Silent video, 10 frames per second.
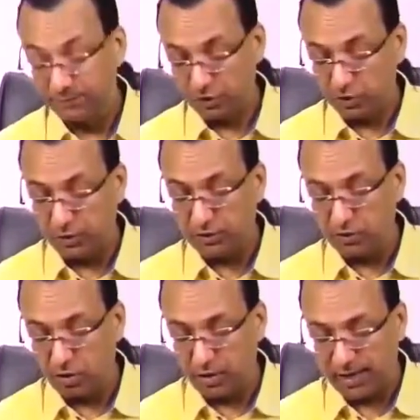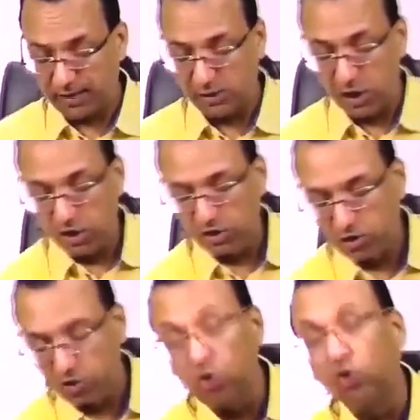So it is called as
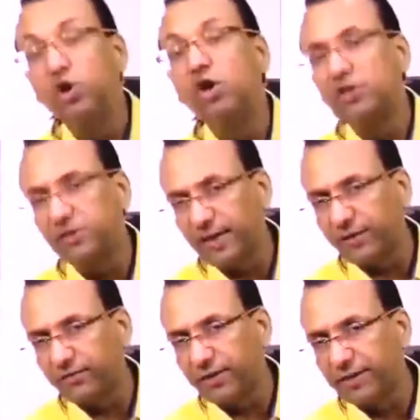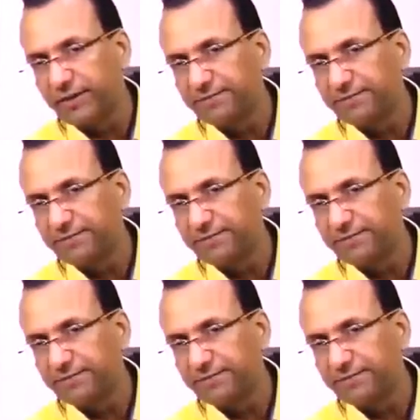pseudo-stratified.